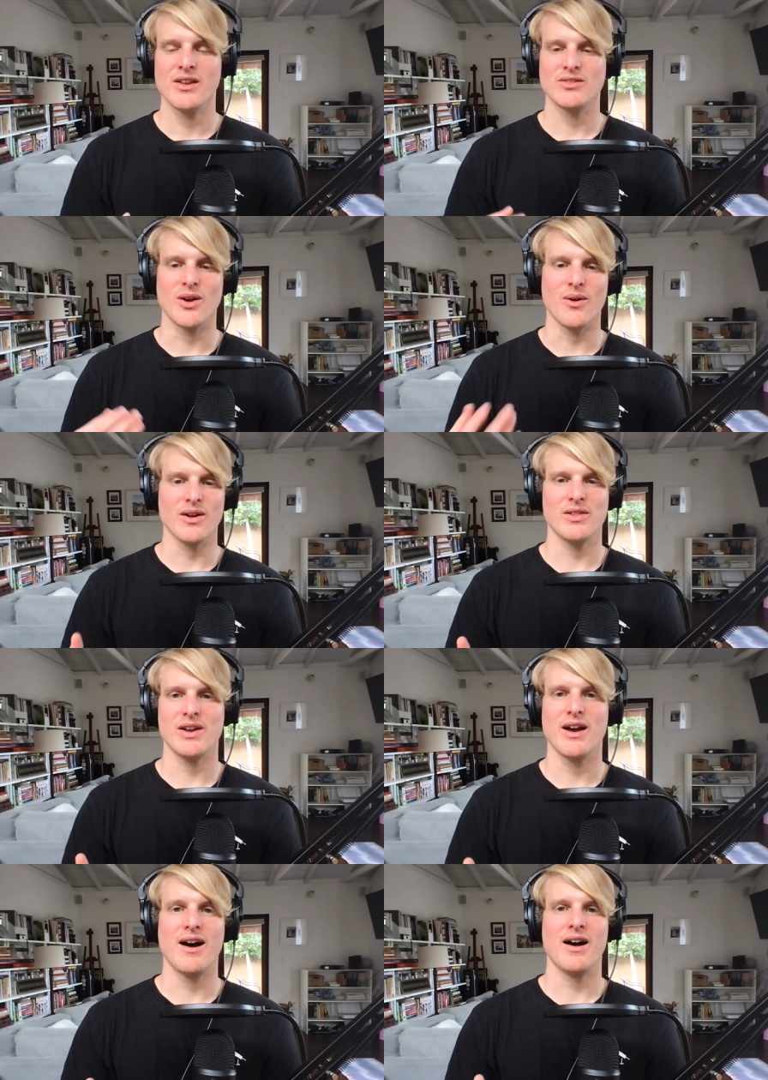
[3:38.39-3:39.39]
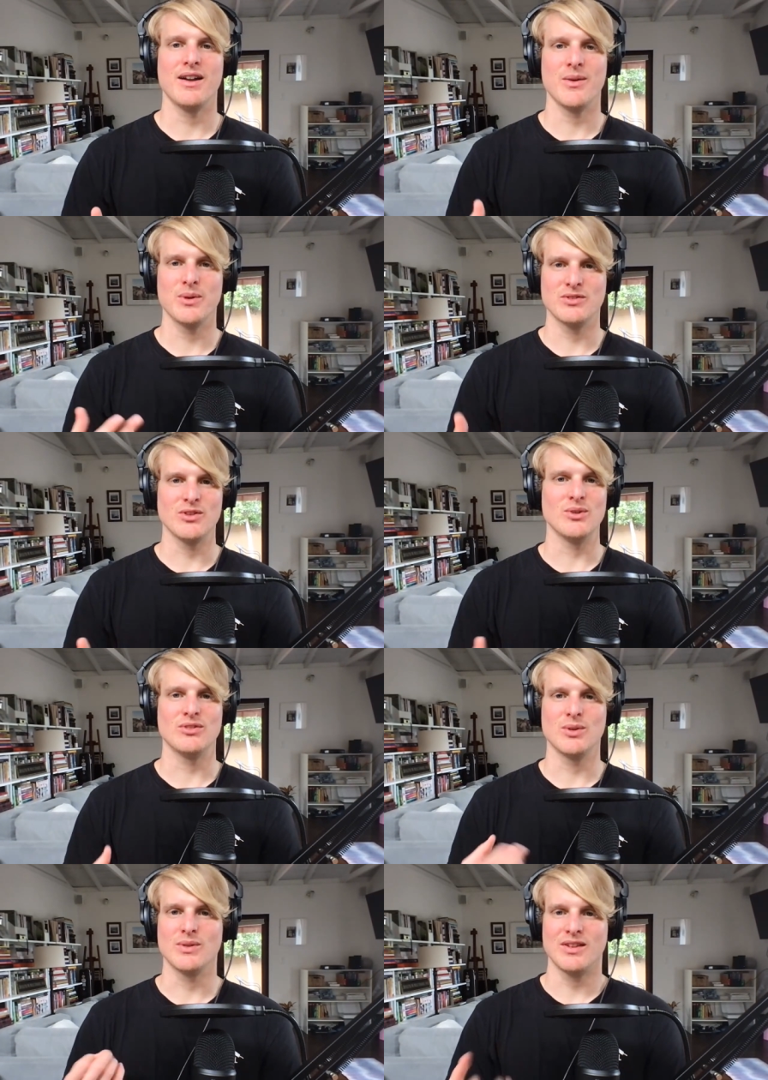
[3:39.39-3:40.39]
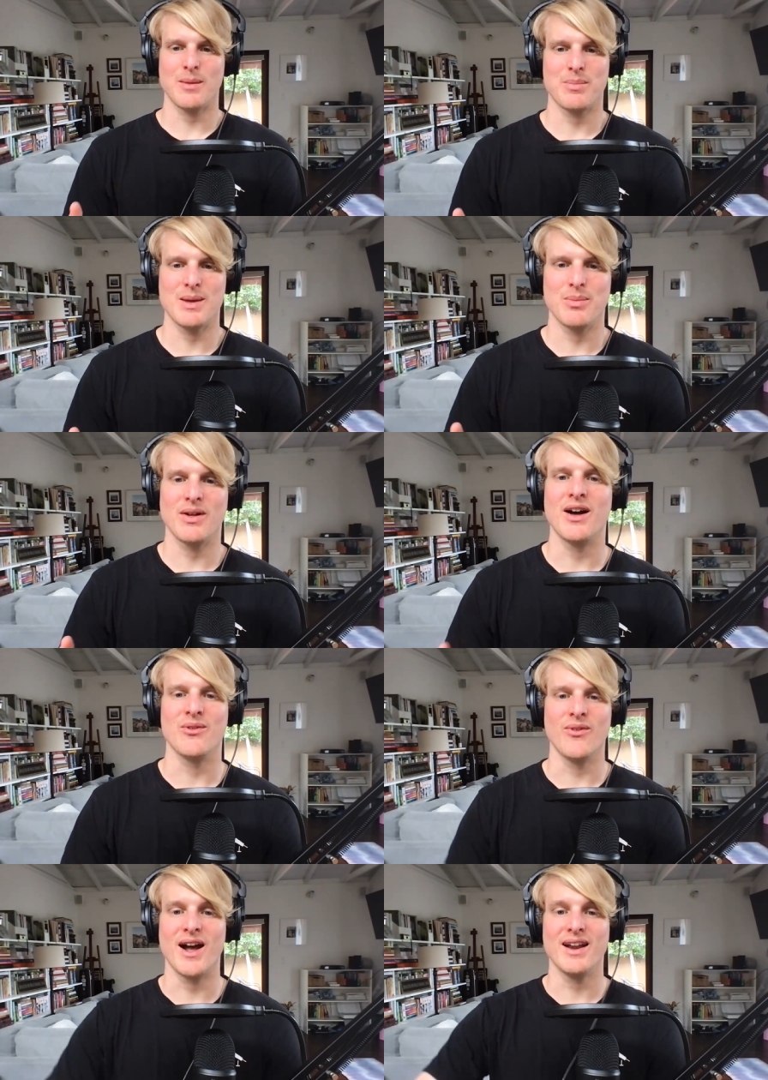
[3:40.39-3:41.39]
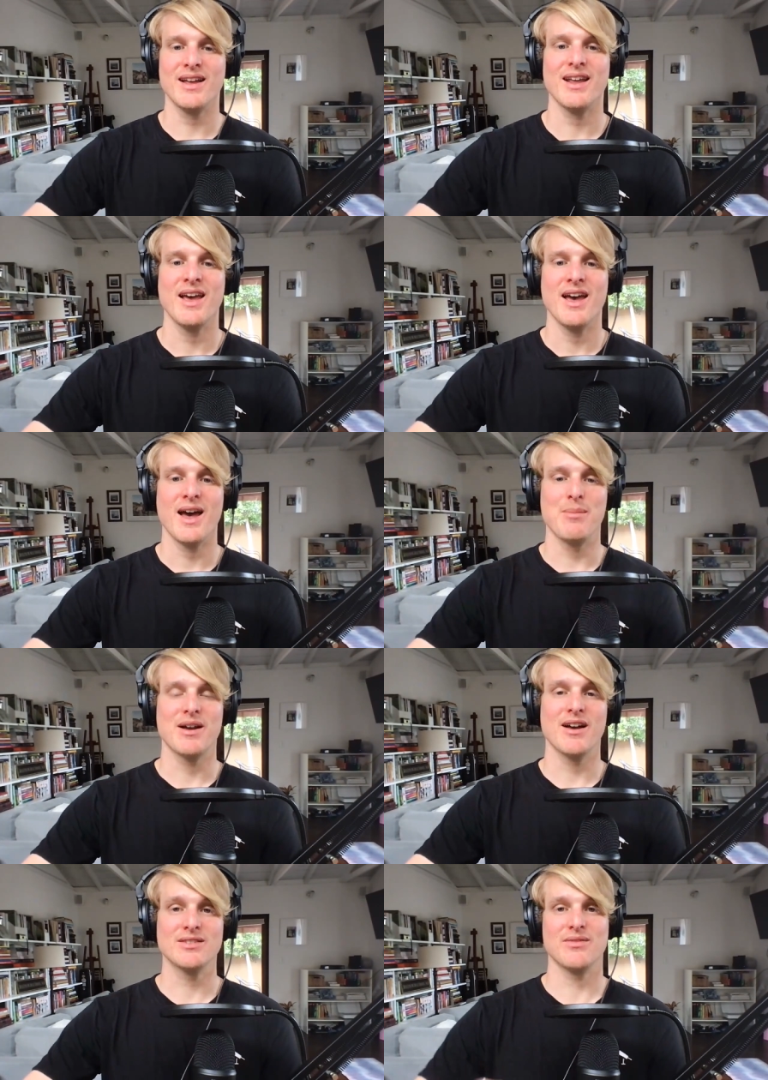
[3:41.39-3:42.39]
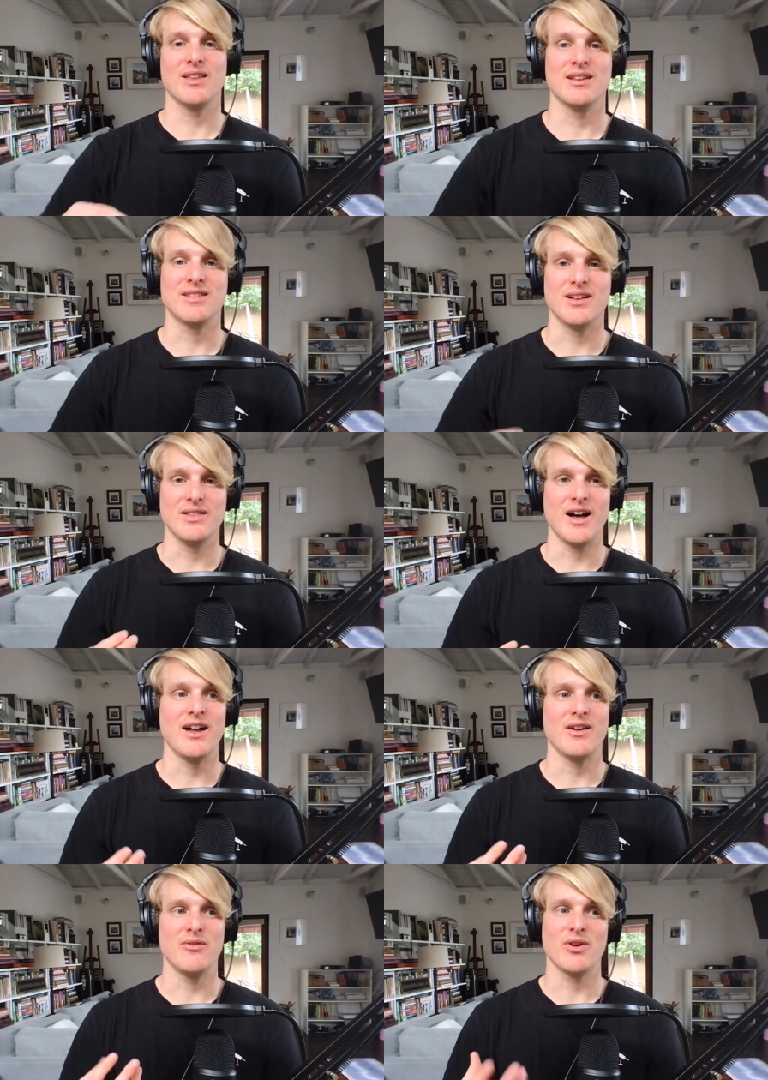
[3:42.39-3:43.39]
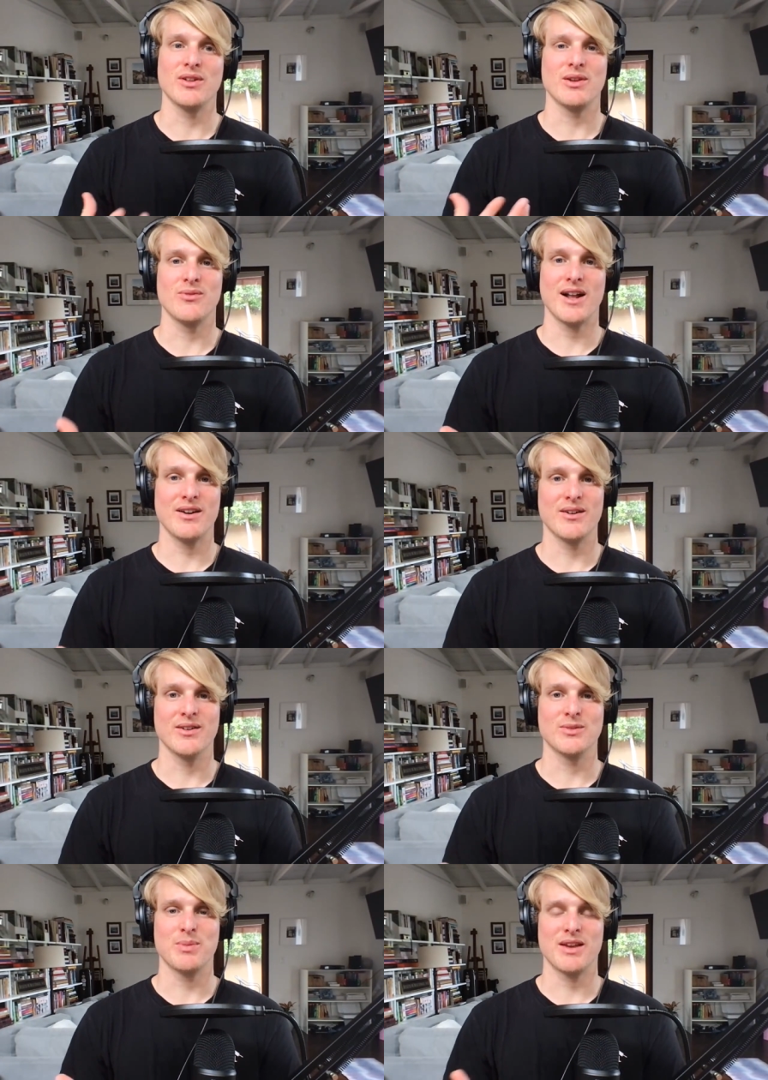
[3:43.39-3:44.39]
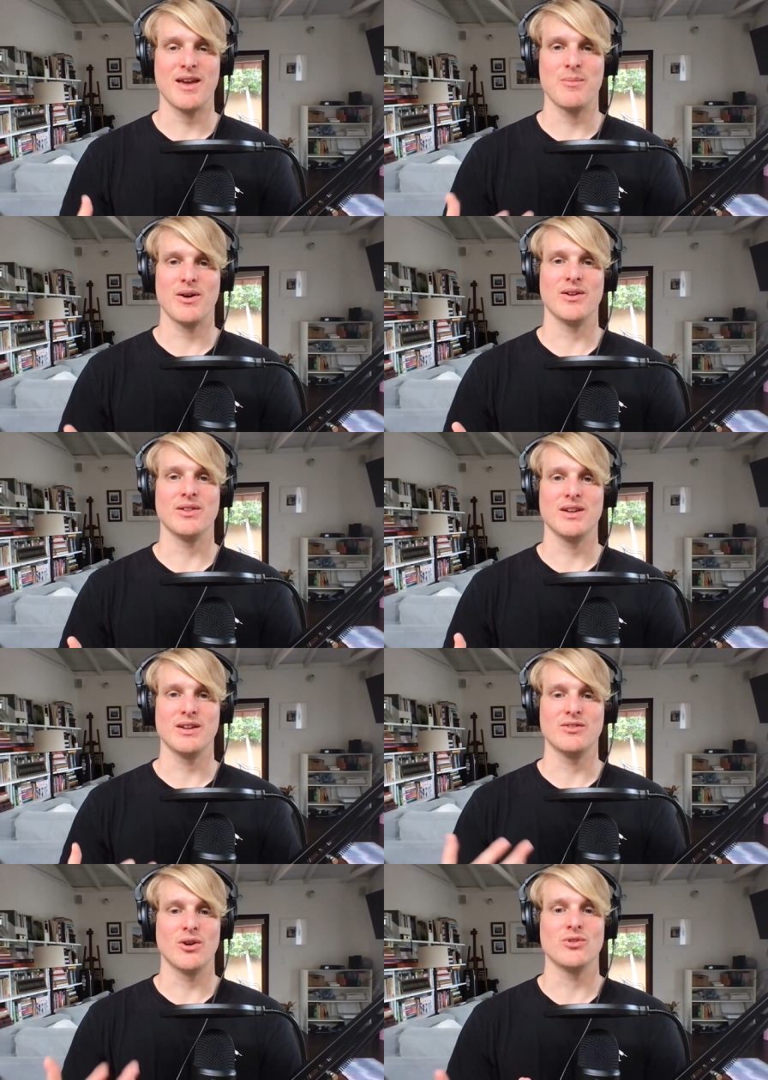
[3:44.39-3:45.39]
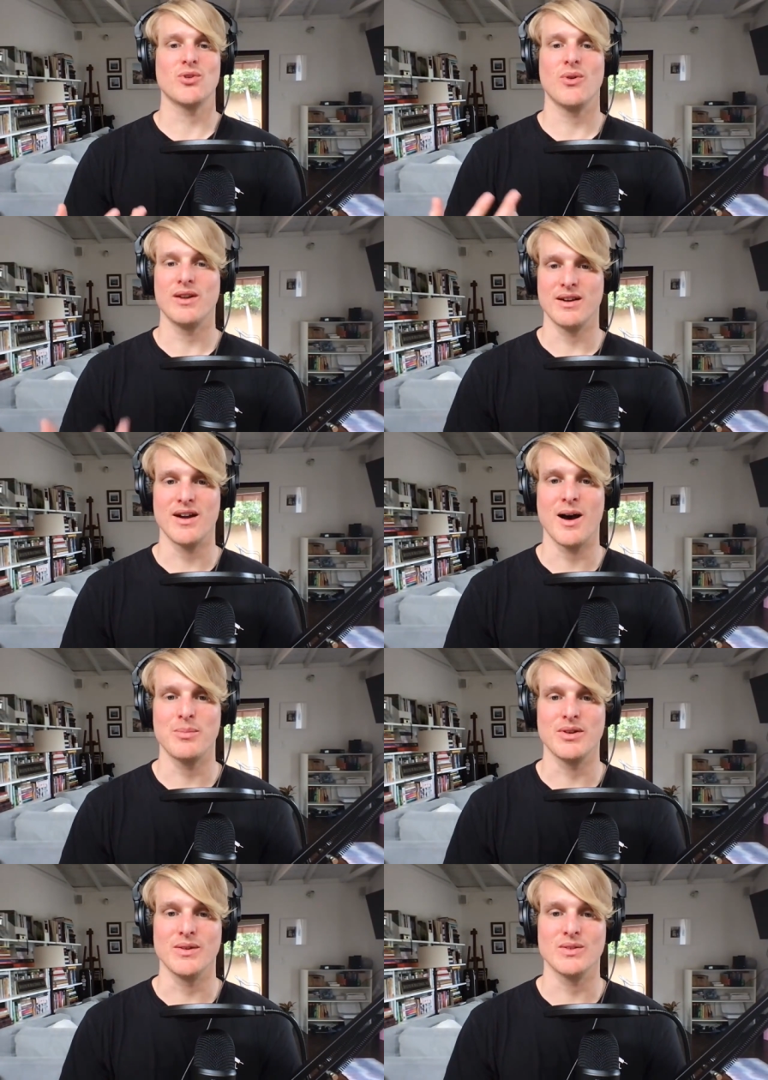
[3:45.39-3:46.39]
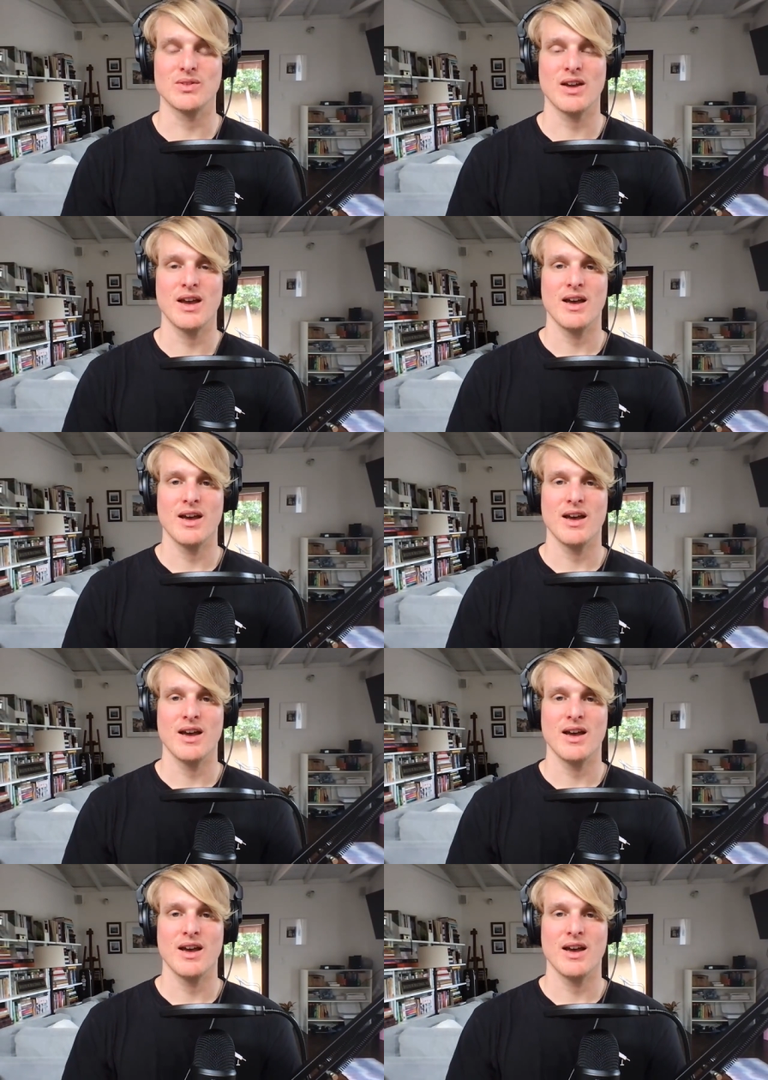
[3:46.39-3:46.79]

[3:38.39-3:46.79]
So early on, it was used to tip people on Reddit. And because of this, a lot of early Redditors became early Dogecoin adopters.